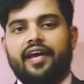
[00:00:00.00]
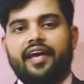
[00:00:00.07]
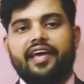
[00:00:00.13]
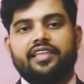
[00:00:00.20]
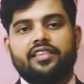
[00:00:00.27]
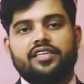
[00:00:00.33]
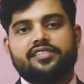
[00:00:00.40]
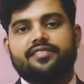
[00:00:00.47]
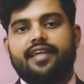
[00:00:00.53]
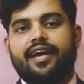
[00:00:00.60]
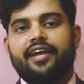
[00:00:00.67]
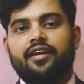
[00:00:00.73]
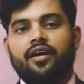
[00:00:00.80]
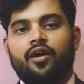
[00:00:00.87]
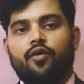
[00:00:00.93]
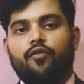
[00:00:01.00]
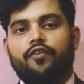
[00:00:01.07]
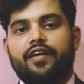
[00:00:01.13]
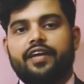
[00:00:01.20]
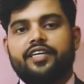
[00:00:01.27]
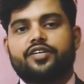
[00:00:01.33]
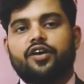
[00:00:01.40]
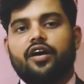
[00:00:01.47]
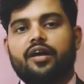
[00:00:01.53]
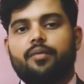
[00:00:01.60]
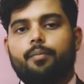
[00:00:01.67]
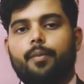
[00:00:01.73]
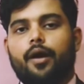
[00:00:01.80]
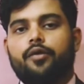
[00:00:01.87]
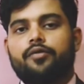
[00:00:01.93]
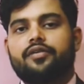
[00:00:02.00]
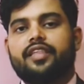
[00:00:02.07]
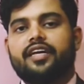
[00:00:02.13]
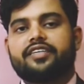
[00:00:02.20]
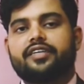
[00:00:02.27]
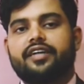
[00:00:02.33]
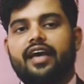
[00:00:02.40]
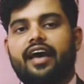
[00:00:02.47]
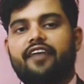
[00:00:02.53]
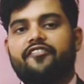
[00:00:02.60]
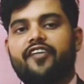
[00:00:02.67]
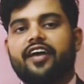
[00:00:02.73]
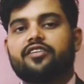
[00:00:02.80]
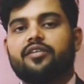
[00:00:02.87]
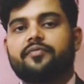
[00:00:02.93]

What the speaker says: In this slide, we will talk about the effect of